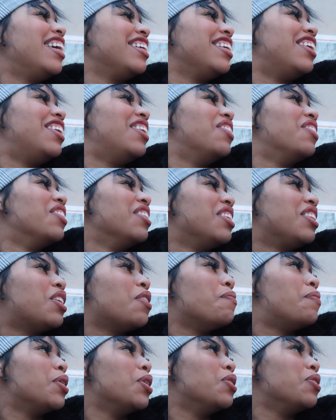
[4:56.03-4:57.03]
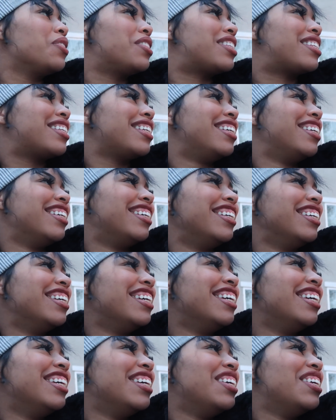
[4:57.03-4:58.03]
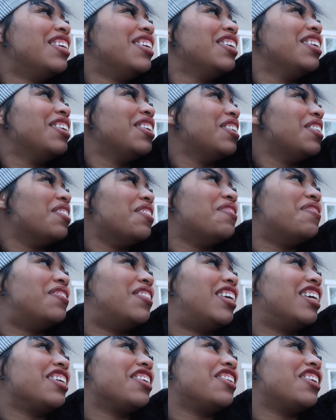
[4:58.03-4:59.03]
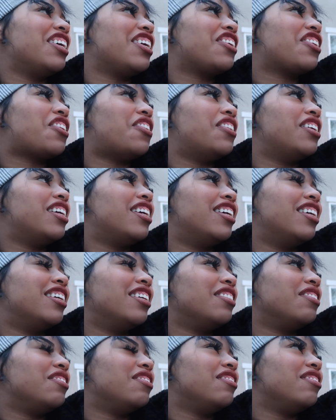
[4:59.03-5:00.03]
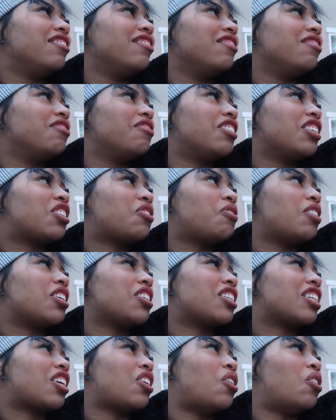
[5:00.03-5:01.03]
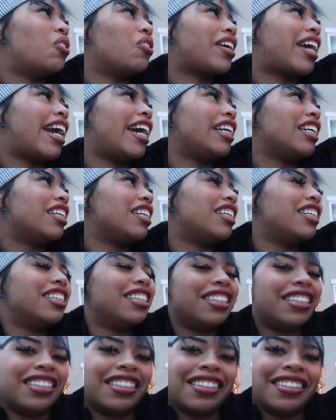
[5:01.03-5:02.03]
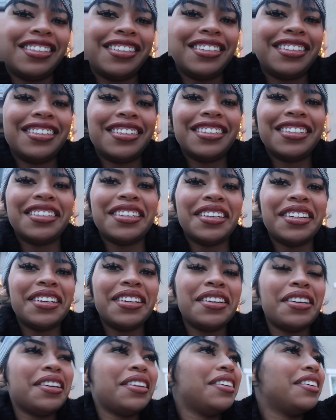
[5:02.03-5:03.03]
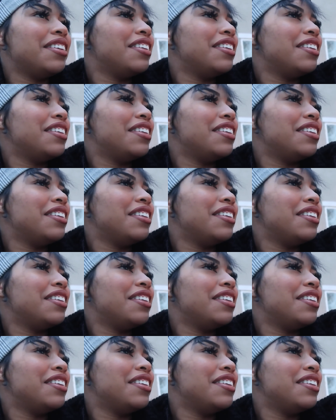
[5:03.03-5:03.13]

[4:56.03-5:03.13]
I know, the boots. Long sleeve shirt. Well, you, you're going to... What's, where is it cold? Canada? I